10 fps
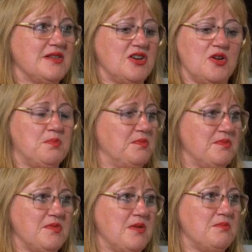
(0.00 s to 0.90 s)
you know,
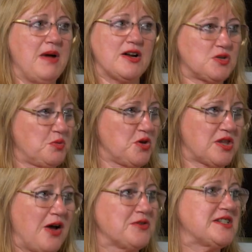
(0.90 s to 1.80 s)
much worse
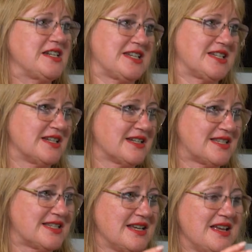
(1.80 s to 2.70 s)
health
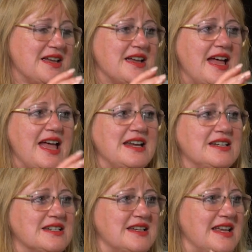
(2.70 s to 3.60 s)
statistics. Yep.
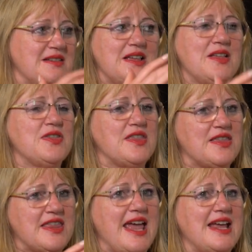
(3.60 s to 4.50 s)
And
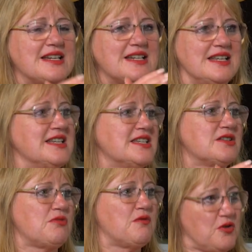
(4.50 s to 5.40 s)
that is
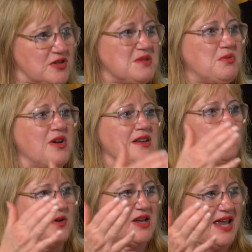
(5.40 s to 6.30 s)
reversible
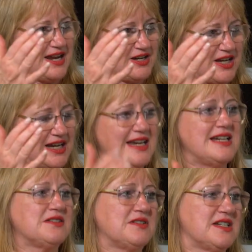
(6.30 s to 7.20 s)
if we had a collective